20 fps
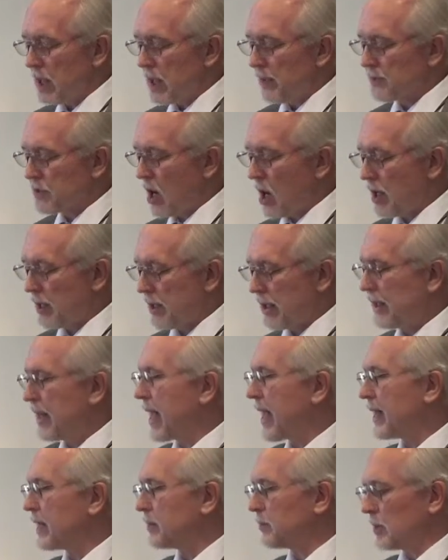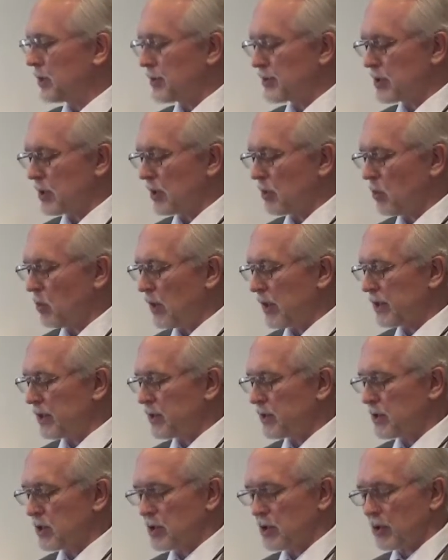of talking animals and
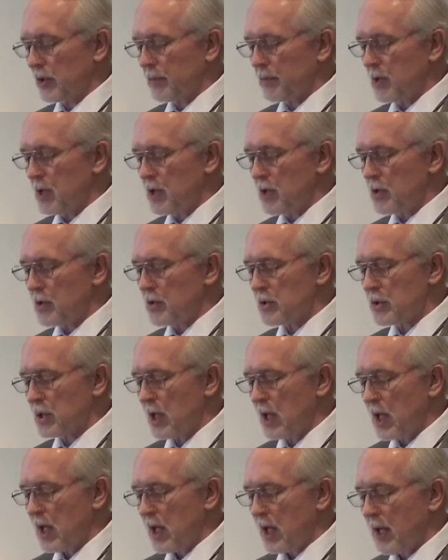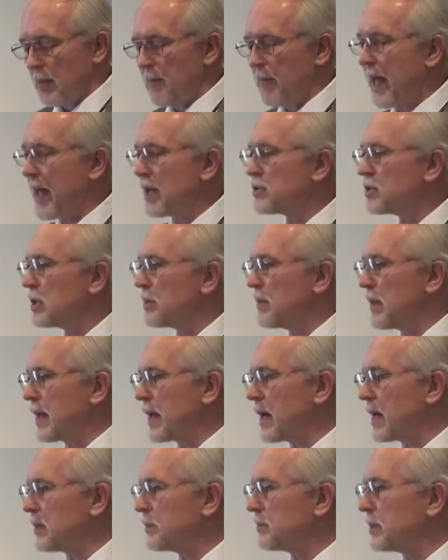wonders to amuse and magic
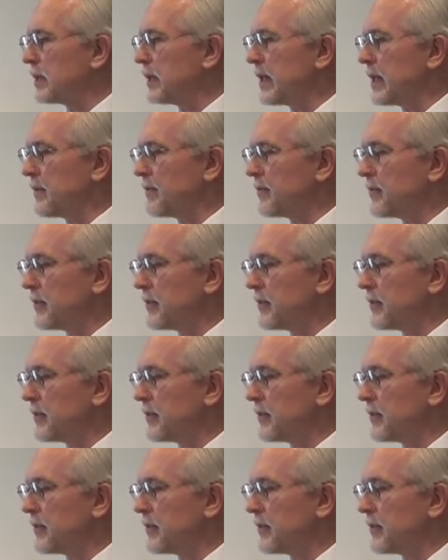beyond belief.